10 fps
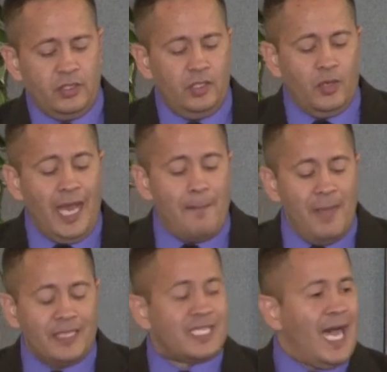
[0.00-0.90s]
You were not
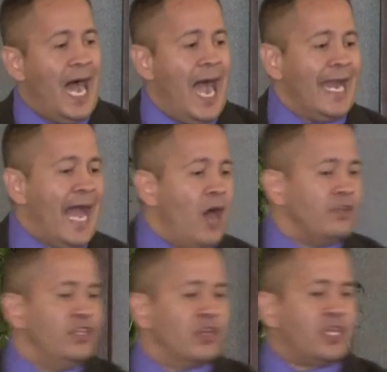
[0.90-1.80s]
meant to hide
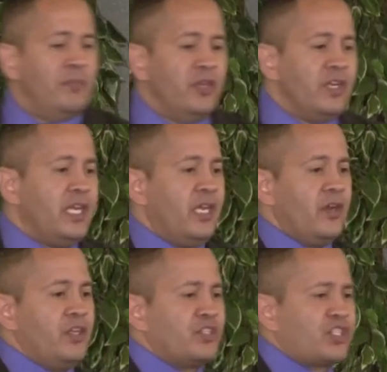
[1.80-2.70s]
out in your community
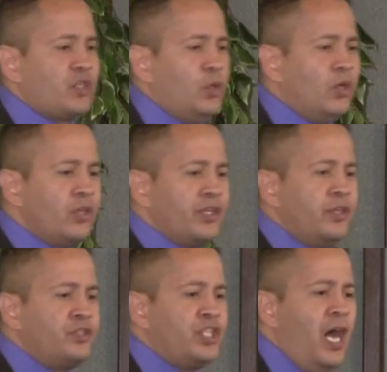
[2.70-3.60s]
or your school or
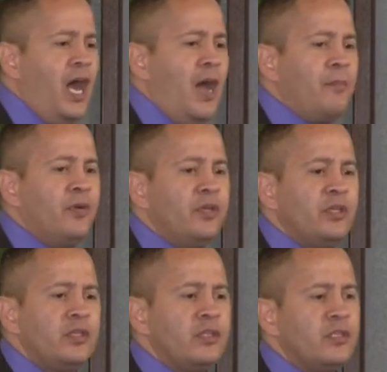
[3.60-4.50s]
your job.
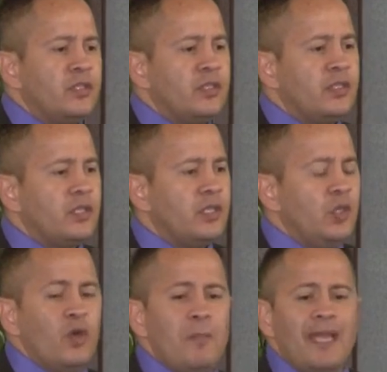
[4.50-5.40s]

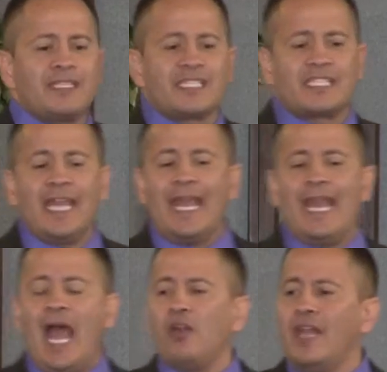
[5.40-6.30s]
You were meant to
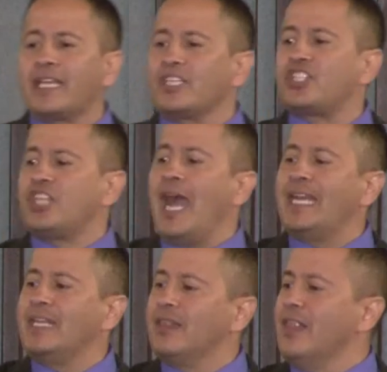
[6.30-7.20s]
stand out like a
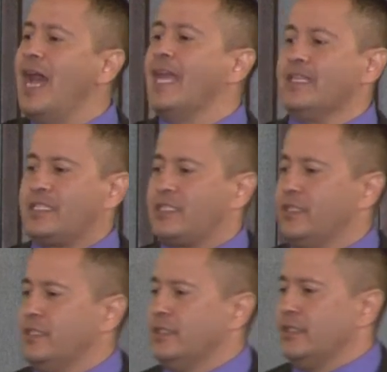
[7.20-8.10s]
shining light,
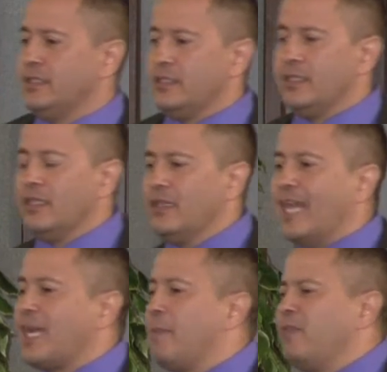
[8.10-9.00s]

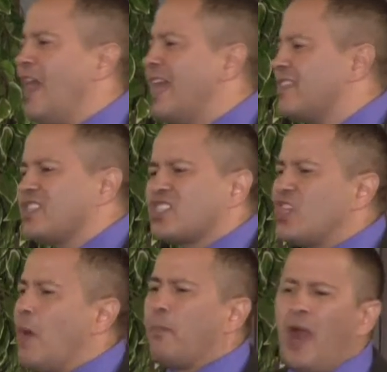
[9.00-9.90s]
like a light that's
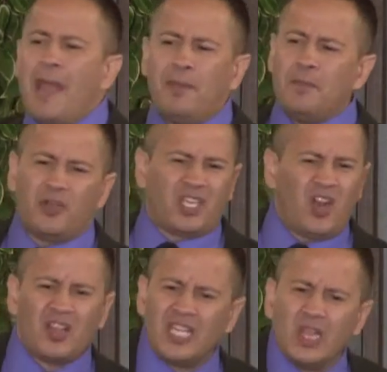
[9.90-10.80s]
so bright people can
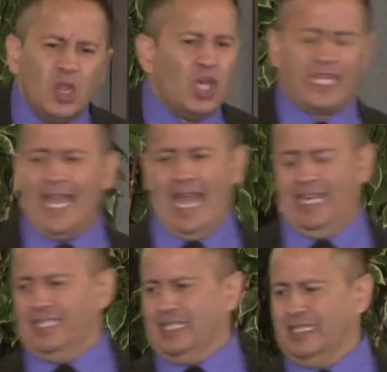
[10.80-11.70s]
hardly look at
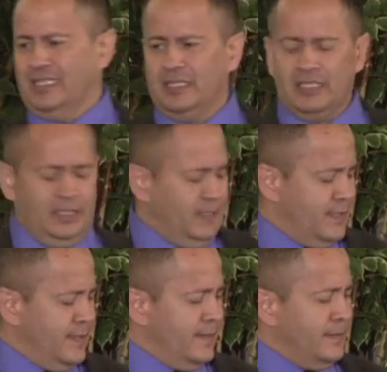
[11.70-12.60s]
it.
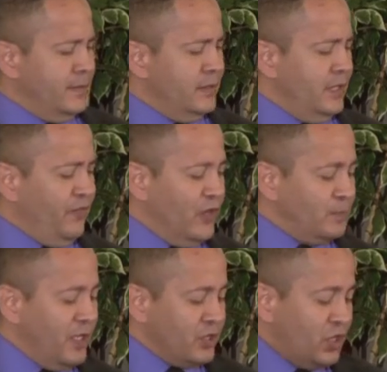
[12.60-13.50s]
In 1
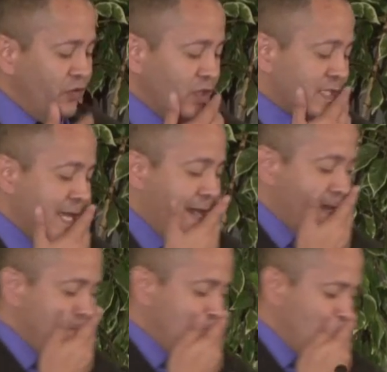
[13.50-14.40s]
Peter 2, verse 9,